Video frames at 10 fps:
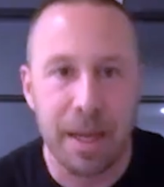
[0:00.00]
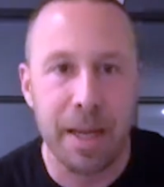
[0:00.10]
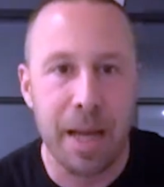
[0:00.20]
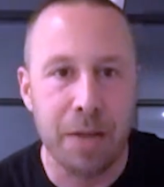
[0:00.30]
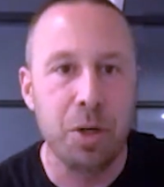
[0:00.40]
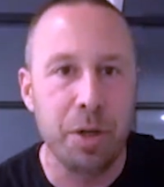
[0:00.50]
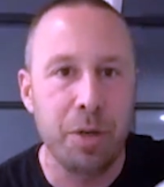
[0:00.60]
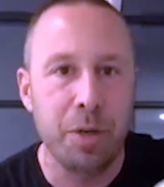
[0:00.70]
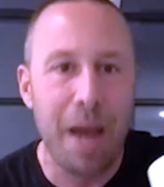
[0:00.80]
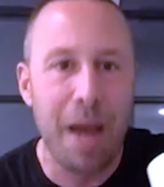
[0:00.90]
got good
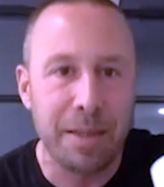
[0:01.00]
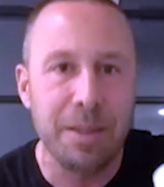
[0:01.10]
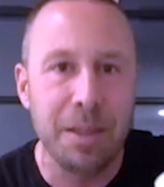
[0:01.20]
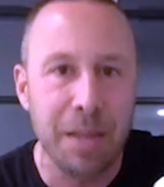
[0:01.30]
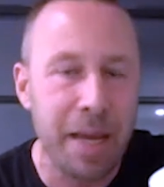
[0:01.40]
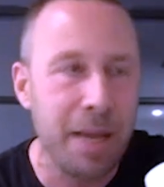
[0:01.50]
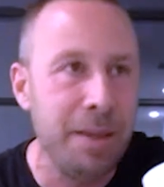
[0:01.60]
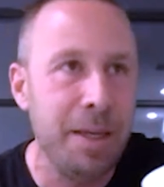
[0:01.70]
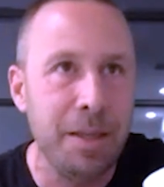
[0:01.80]
and wet in the lake, in the,